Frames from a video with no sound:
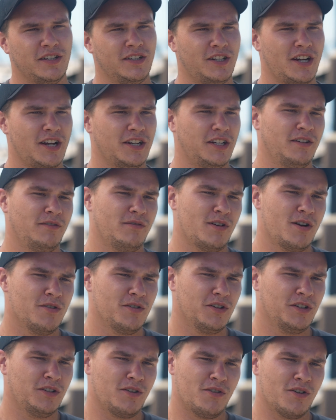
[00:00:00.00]
is Jesse
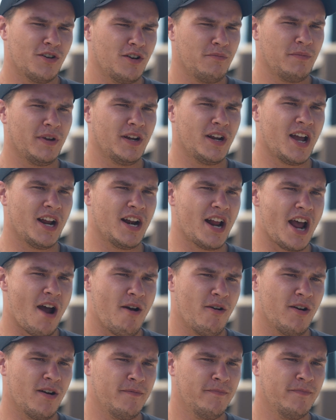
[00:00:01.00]
Rose, owner of Midnight
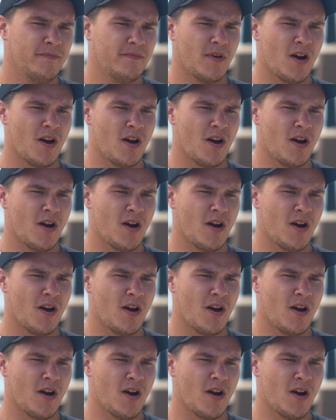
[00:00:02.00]
Hour.